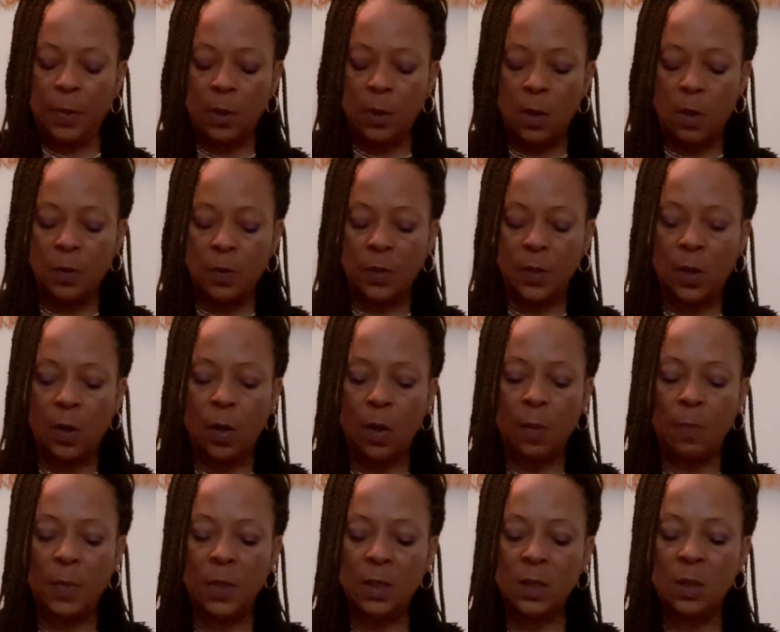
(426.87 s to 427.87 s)
below the
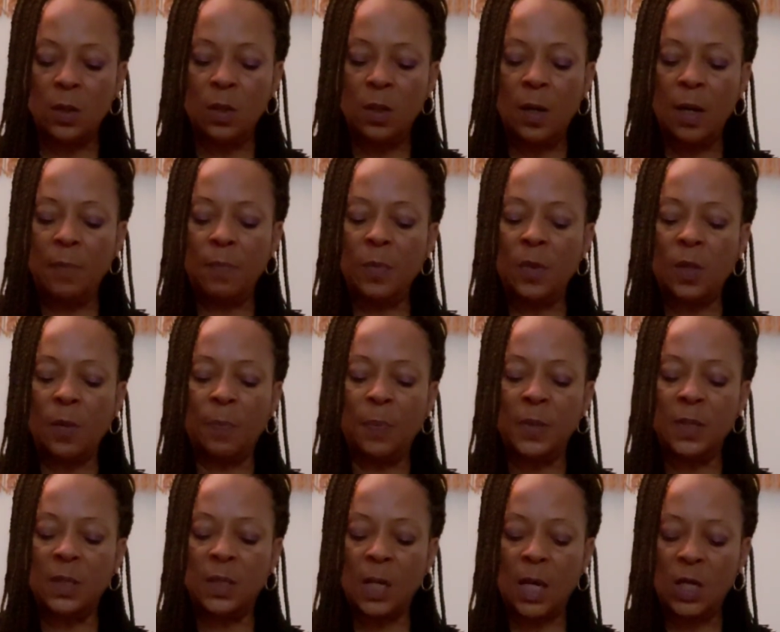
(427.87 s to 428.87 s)
Hermit. So you have the
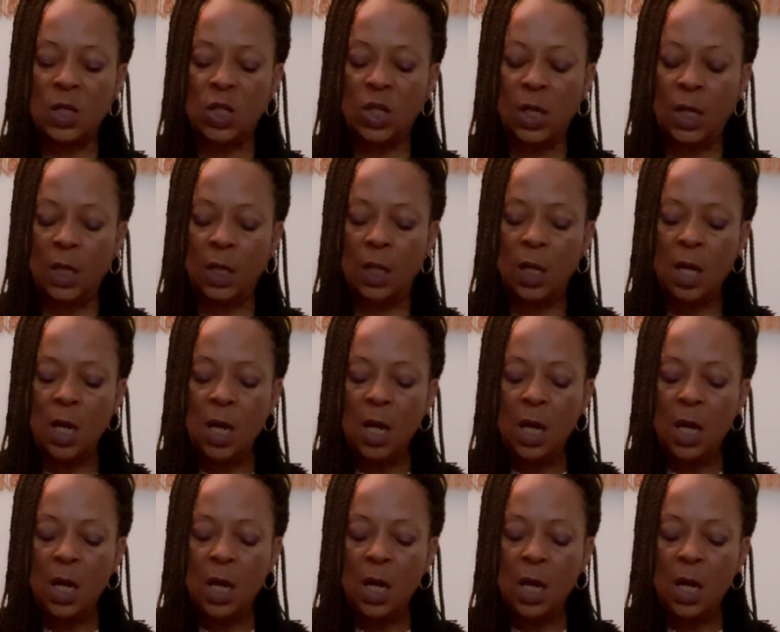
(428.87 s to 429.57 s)
possession